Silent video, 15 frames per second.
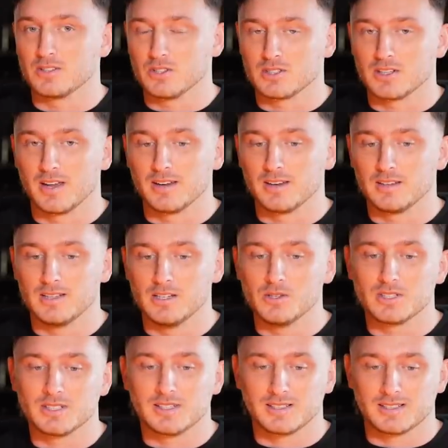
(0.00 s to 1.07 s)
just like he
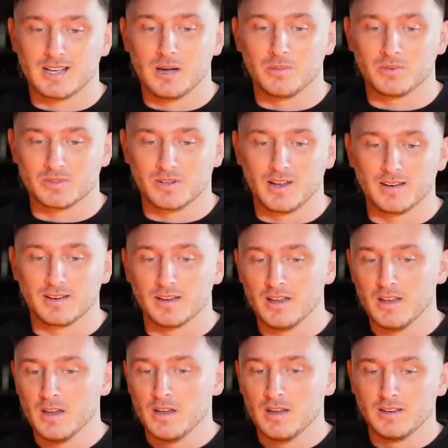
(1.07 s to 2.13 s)
uses examples of like
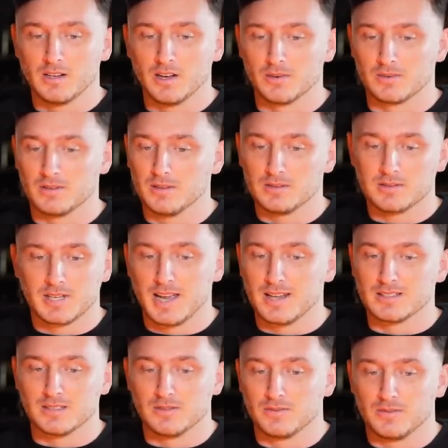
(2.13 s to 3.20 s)
you know
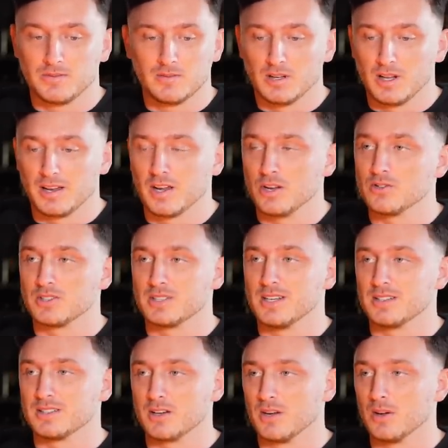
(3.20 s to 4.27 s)
tens of like hundreds of
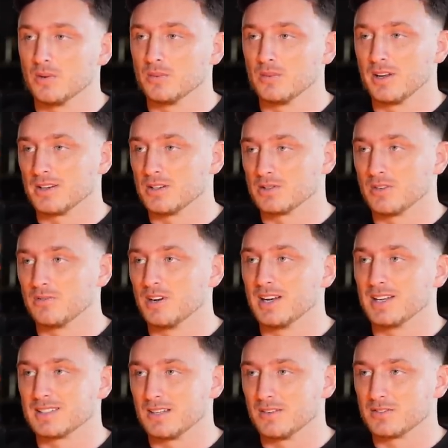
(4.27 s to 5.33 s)
years ago, like it was
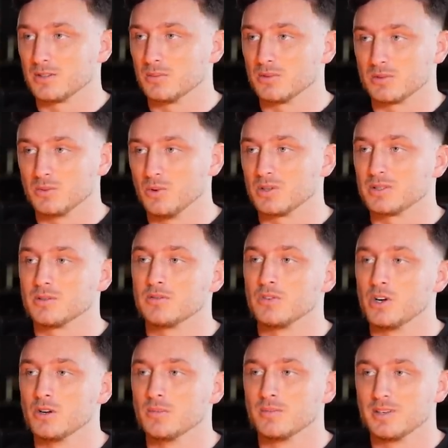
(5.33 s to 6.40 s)
unrealistic for someone to walk into a
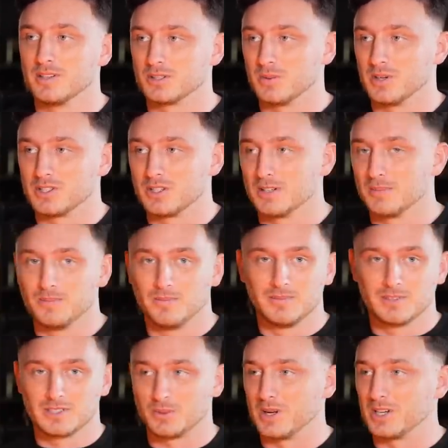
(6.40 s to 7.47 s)
room and switch a
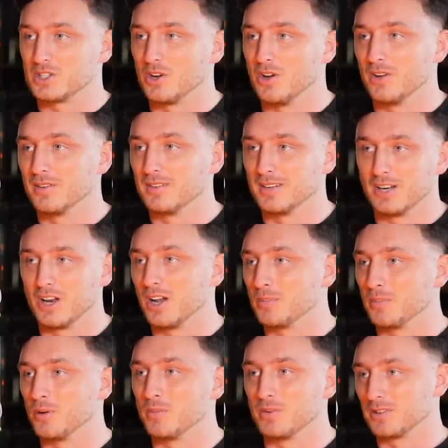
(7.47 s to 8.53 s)
switch on and
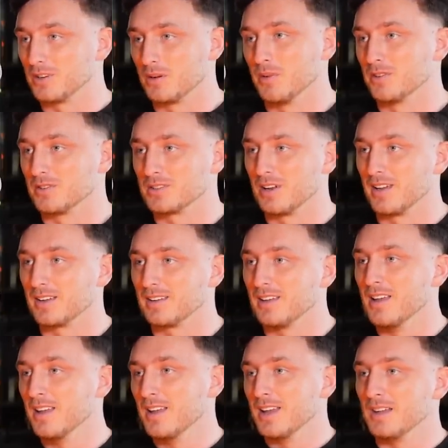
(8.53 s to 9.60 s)
light bulb would come on. So like
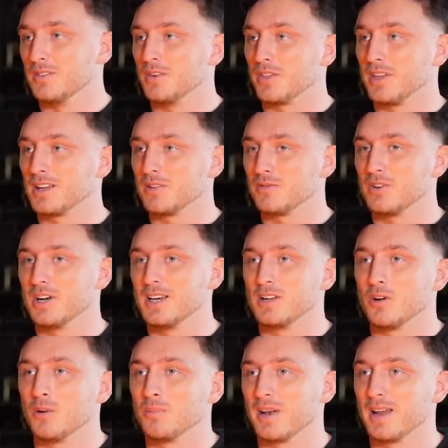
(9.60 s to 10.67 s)
yeah. if you think of really
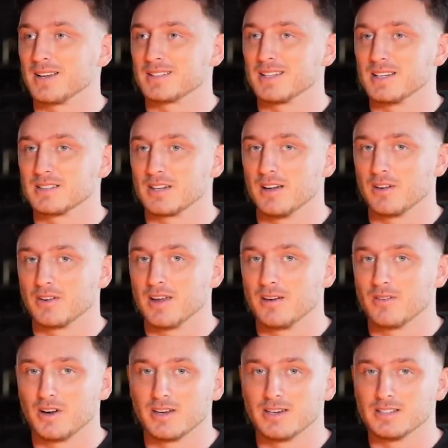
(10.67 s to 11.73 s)
complex things like okay
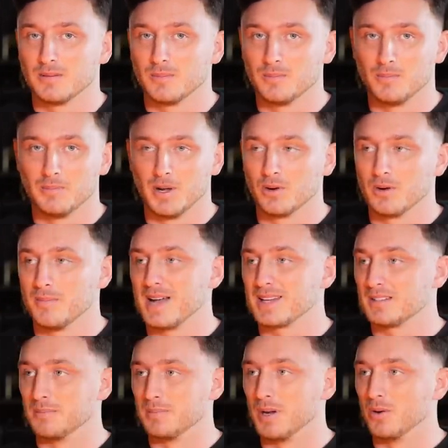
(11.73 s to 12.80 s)
right, you need to build a
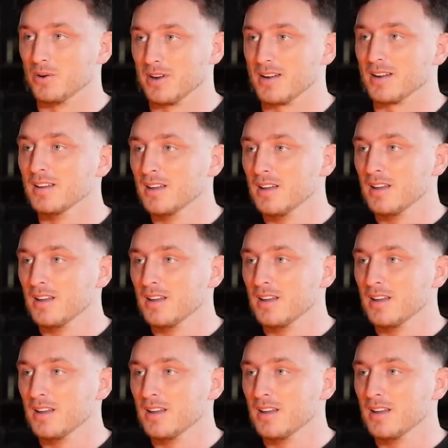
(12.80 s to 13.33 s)
massive building